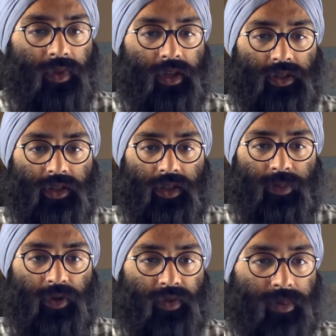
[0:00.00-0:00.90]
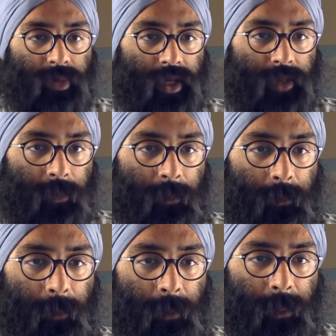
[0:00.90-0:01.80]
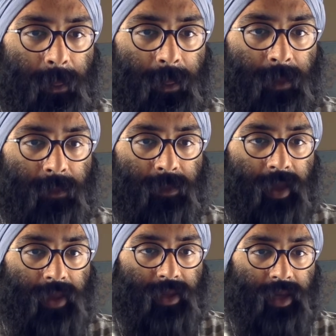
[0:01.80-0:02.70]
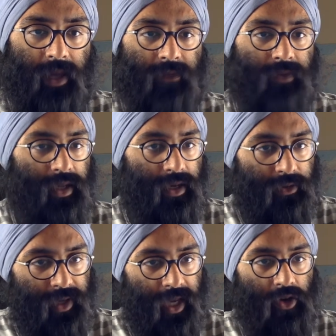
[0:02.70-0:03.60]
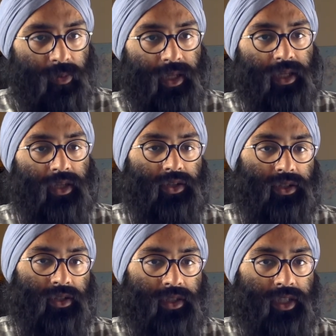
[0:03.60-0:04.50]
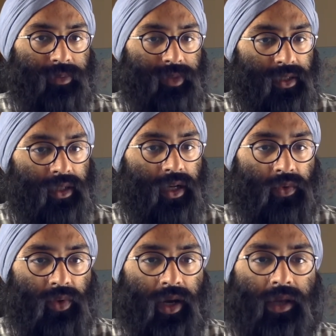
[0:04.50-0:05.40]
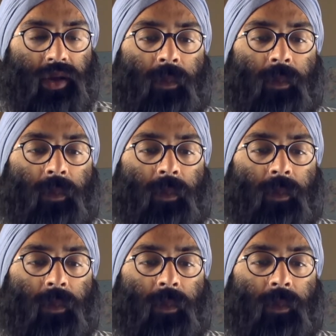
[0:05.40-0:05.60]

Still up over a minute. I think I have enough counterplay here to keep the clock running.